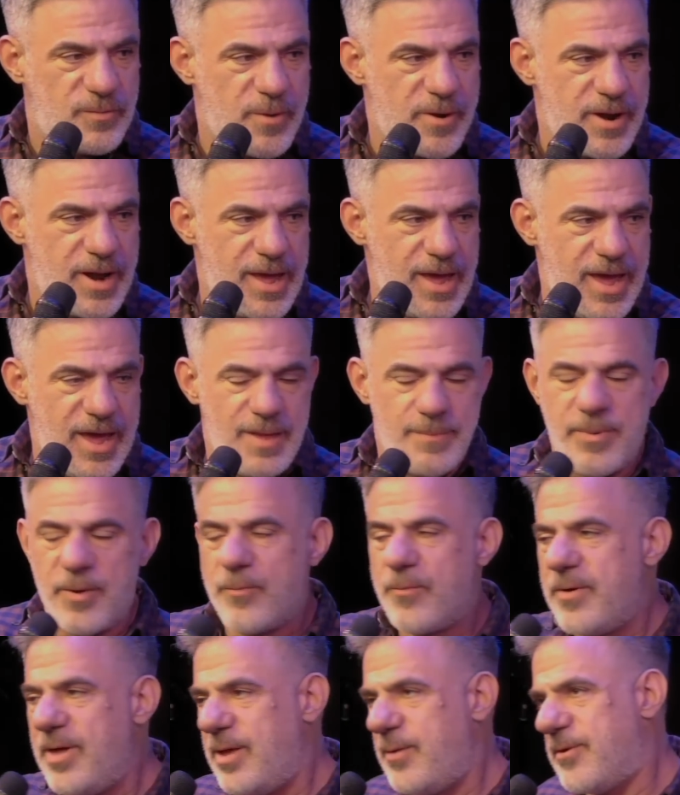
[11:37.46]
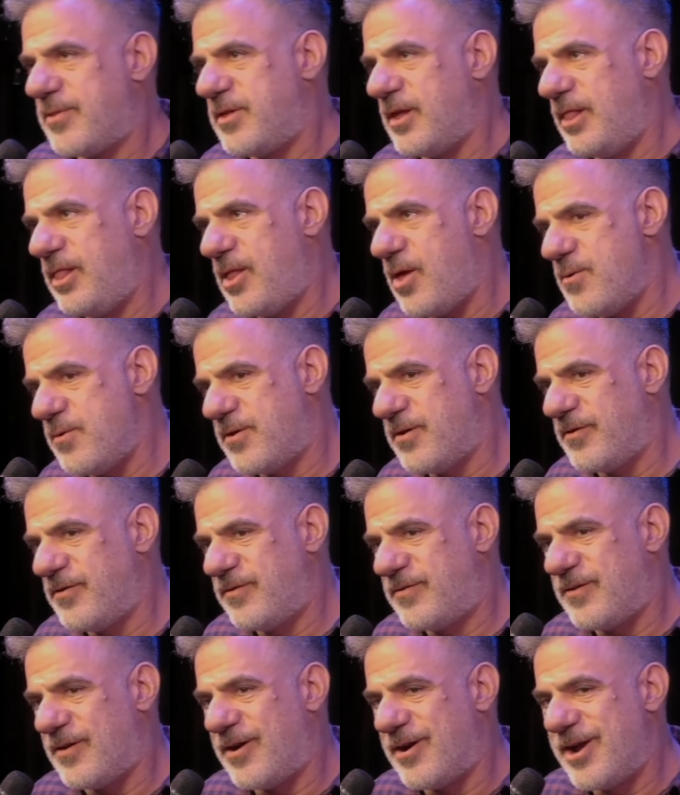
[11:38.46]
where right. to eat. But really what the
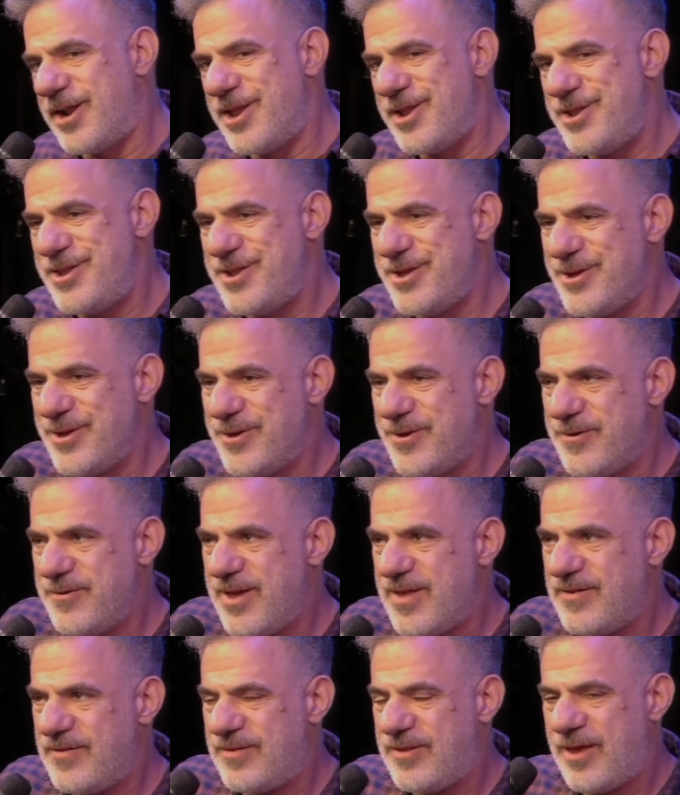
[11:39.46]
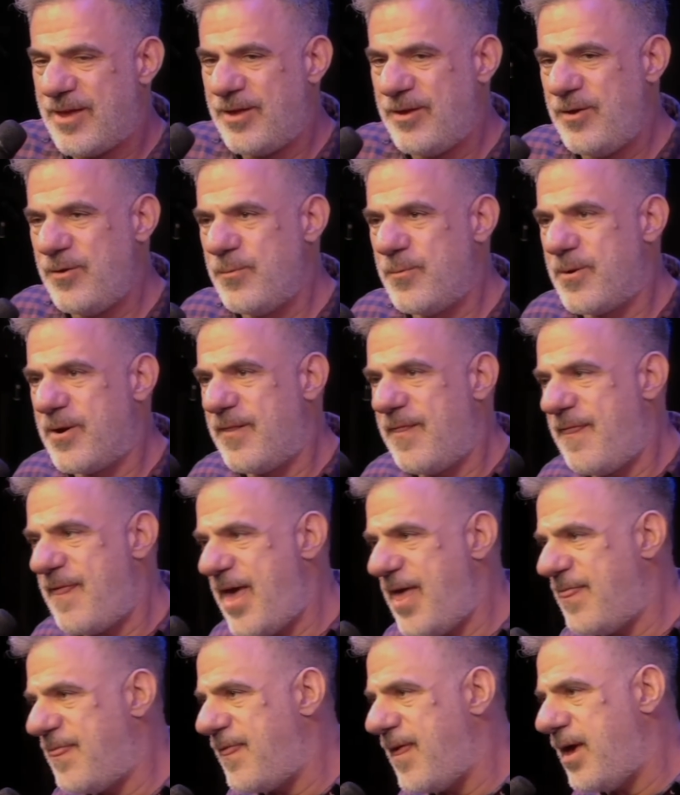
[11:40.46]
locals are going to do is tell you where
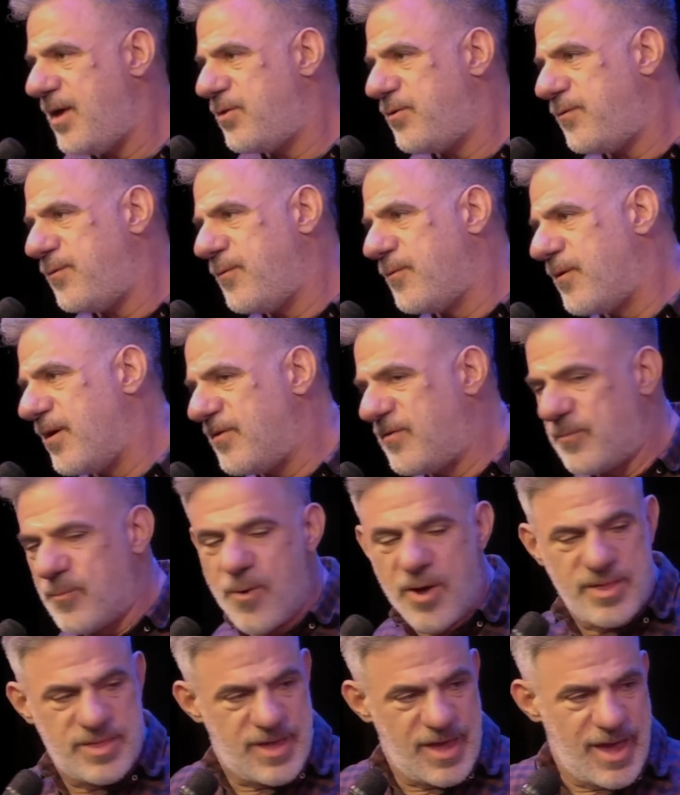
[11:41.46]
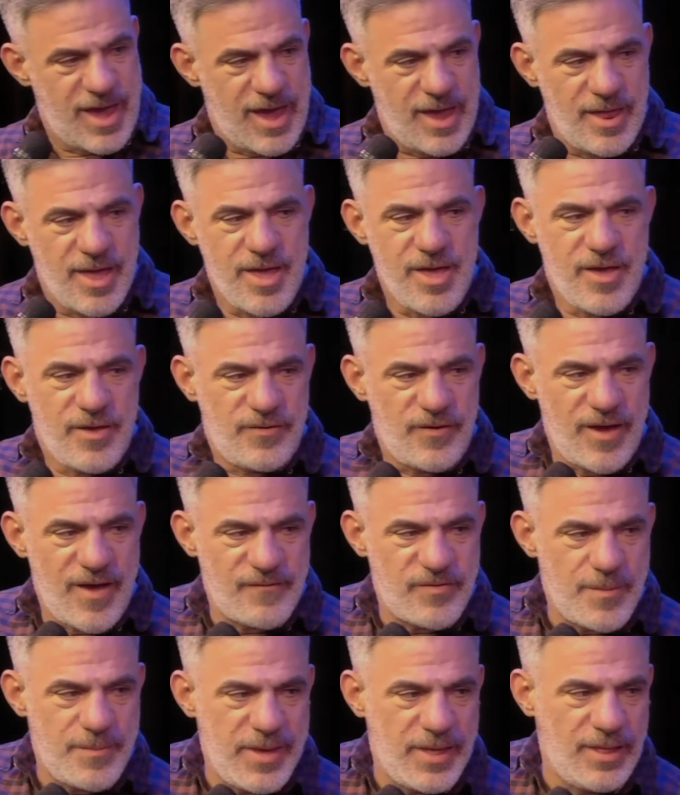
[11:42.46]
they think tourists want to right. eat. Yeah. So you
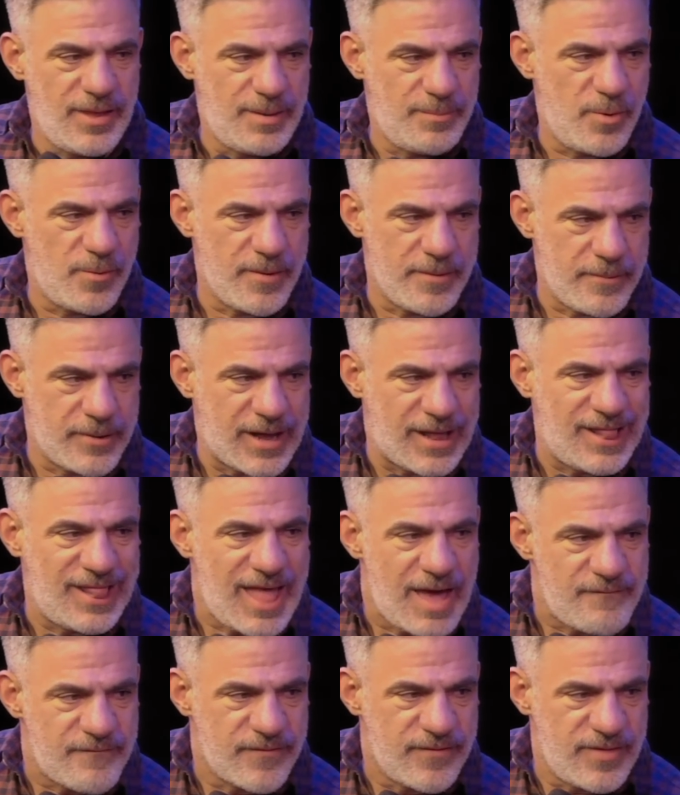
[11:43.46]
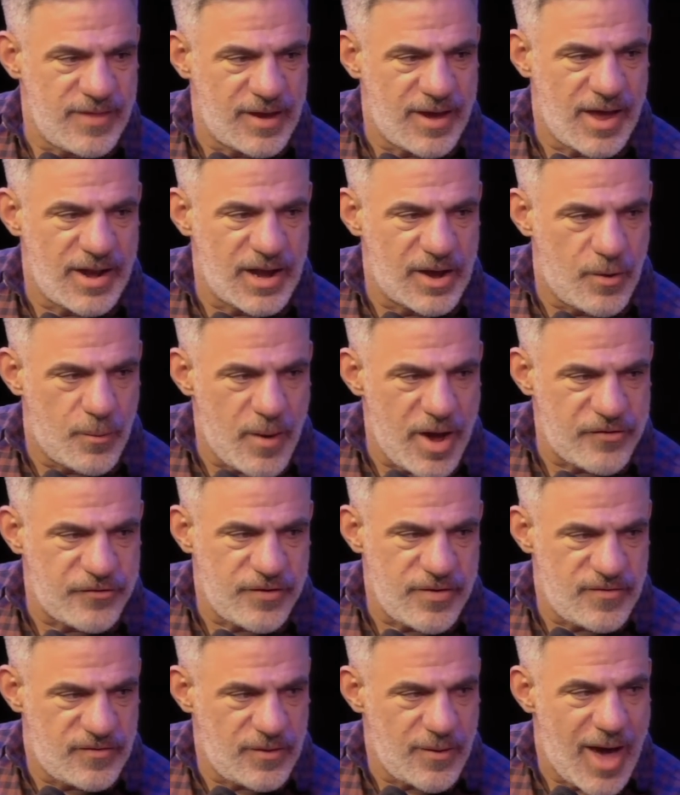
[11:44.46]
have to be a little more clever in the that's kind true. Of
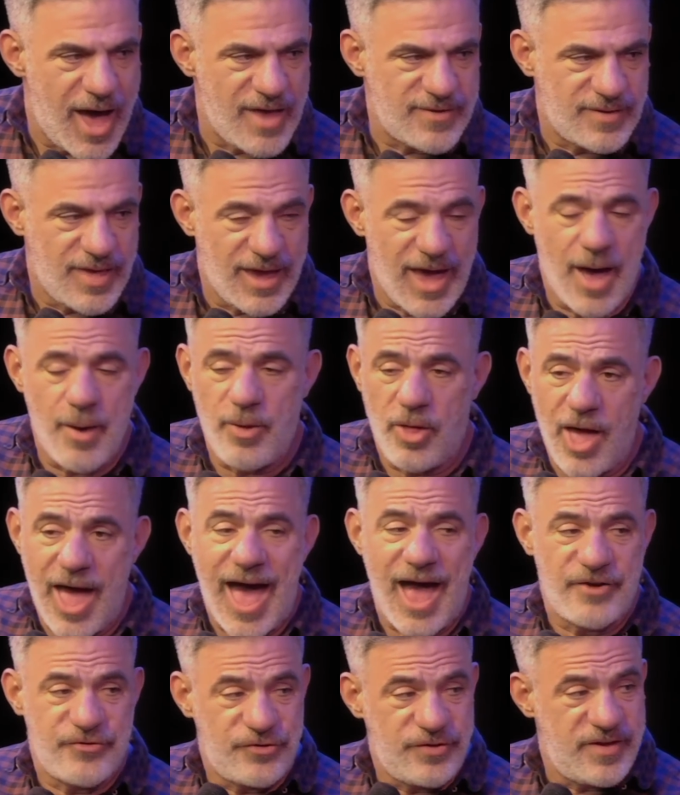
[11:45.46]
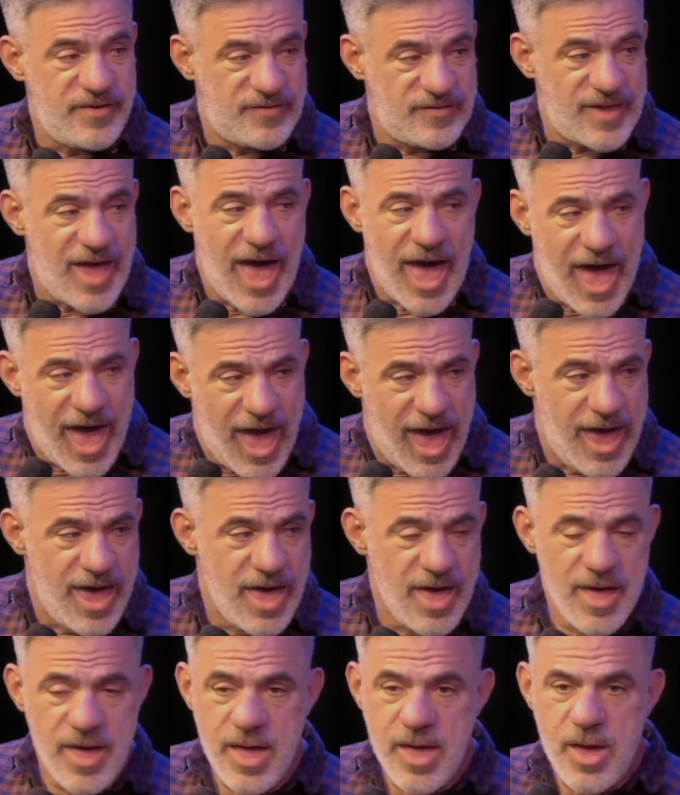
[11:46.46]
questions you ask. Like, I will actually say,
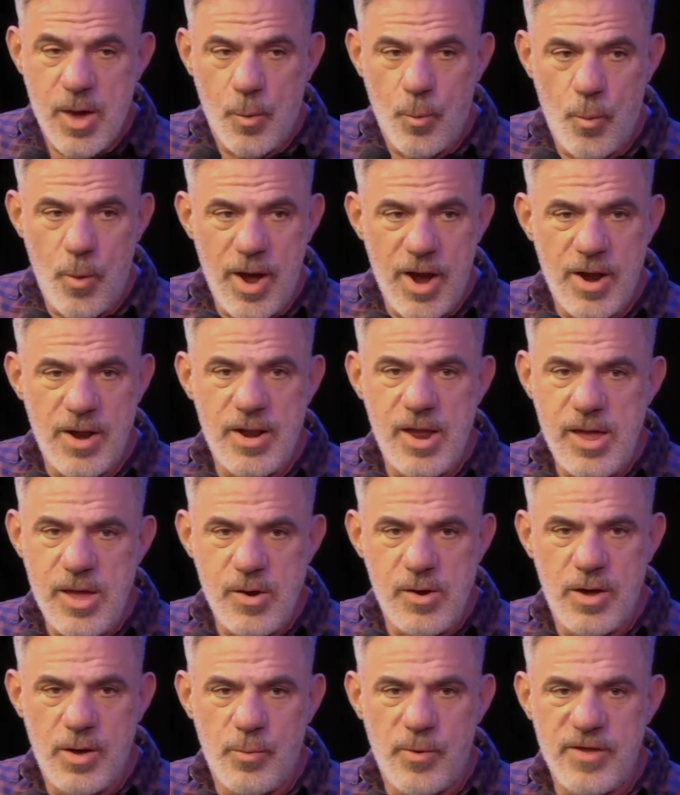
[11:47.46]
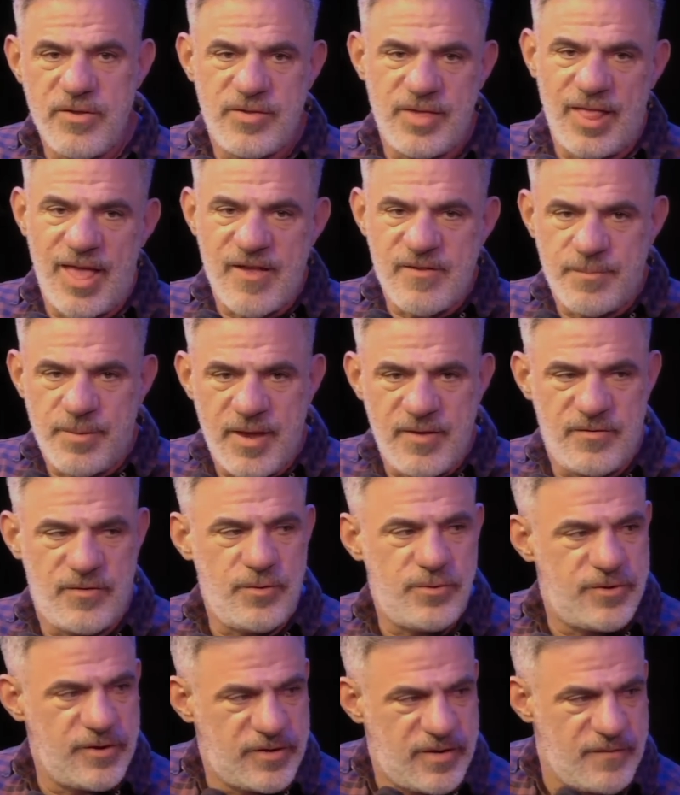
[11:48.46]
where do you, where's the last place
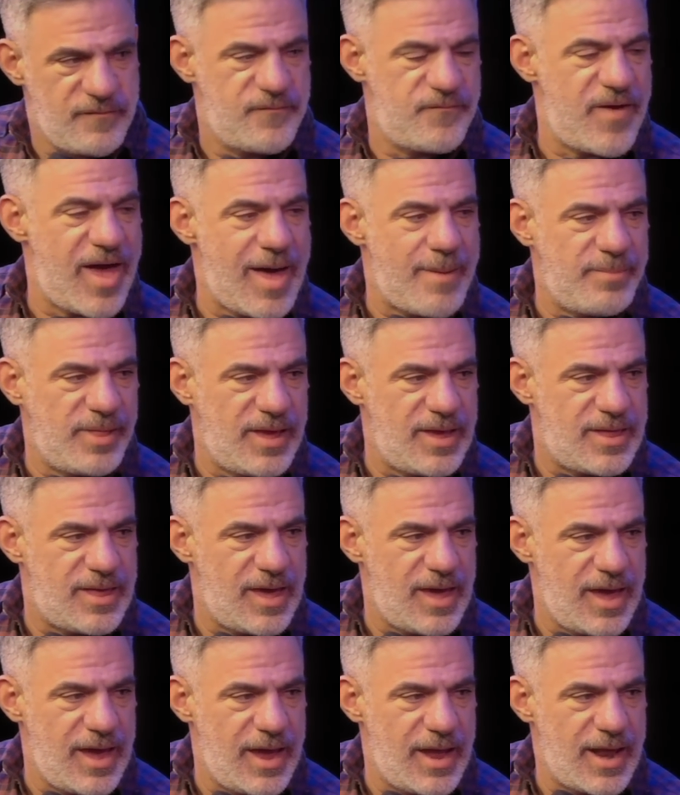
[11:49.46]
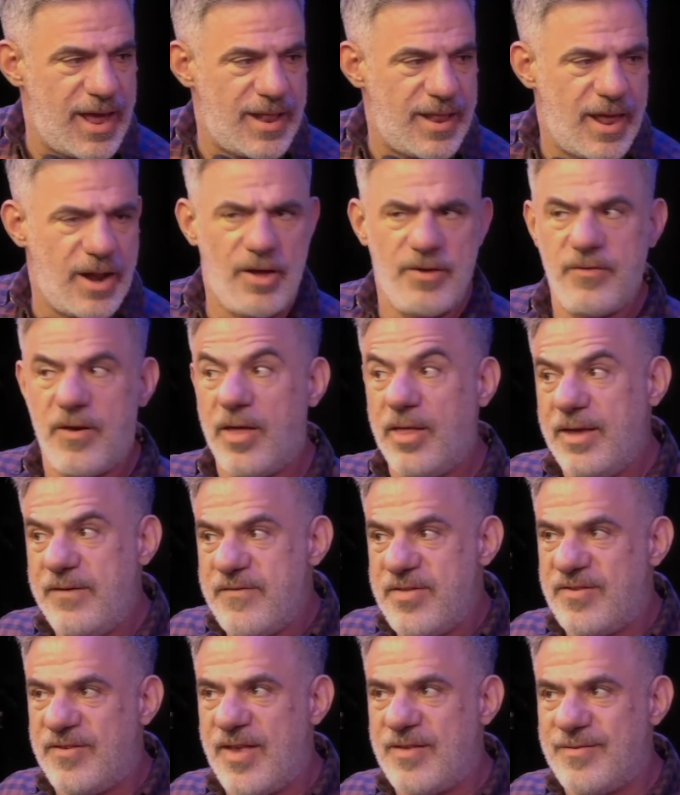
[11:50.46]
you took your family to eat? And then I'll, I'll
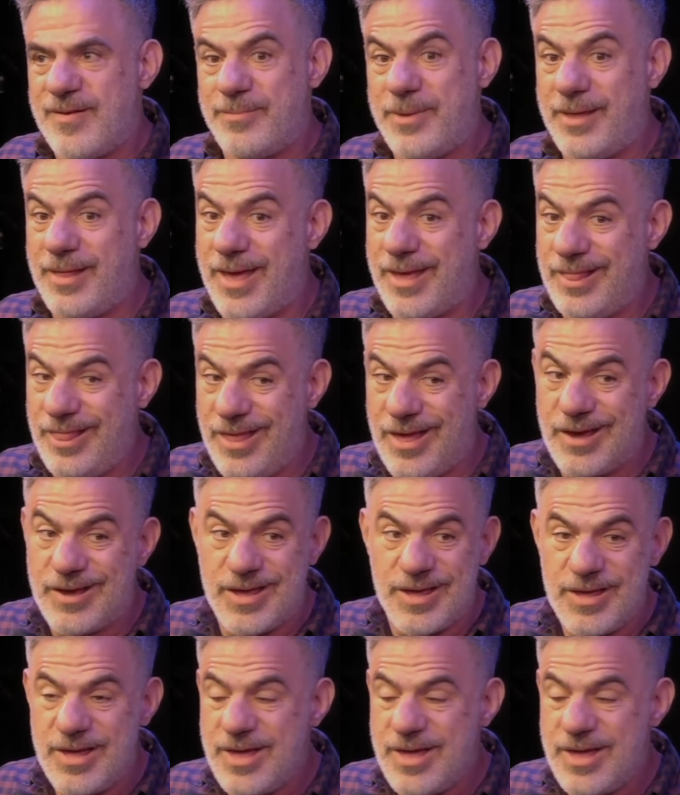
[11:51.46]
even say something like, look,